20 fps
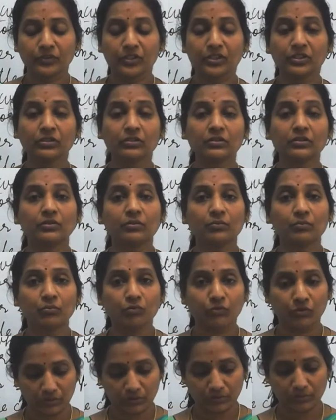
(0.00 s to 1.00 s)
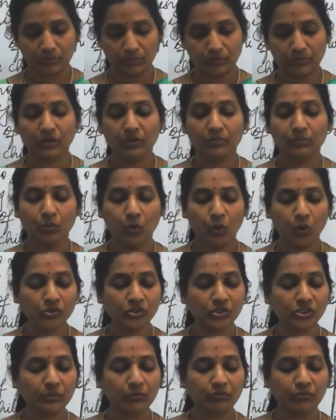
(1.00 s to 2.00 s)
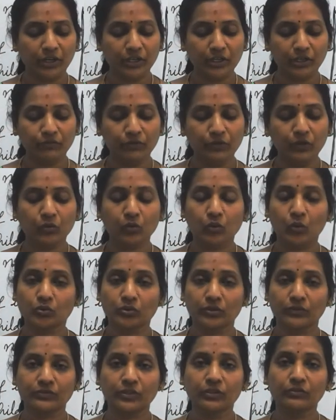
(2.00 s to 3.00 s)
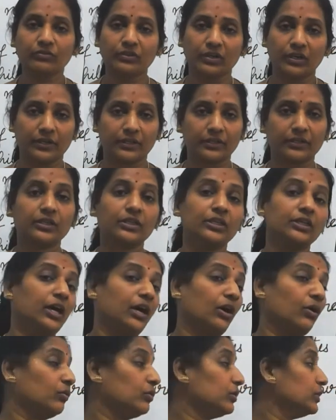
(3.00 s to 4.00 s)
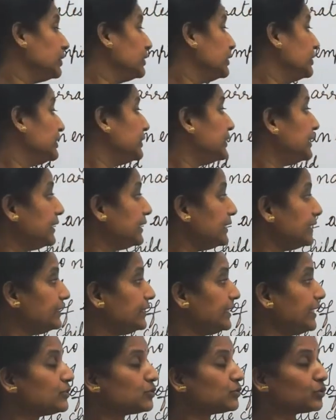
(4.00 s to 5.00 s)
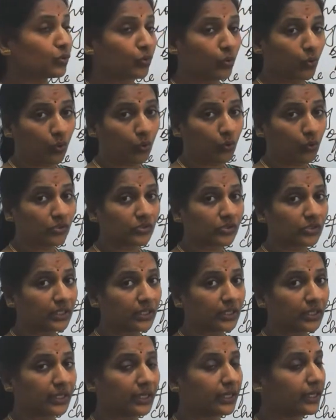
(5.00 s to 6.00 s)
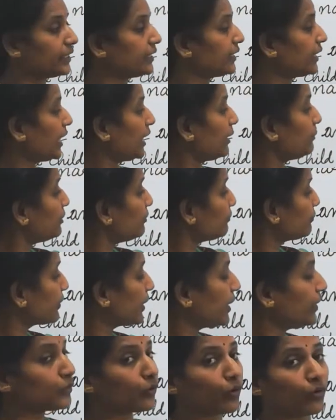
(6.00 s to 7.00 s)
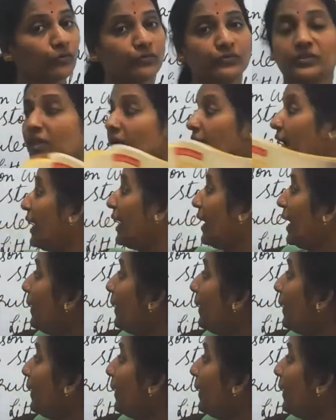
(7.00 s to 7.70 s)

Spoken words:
the most wonderful cloth of the world. Now, these rogues came in front of the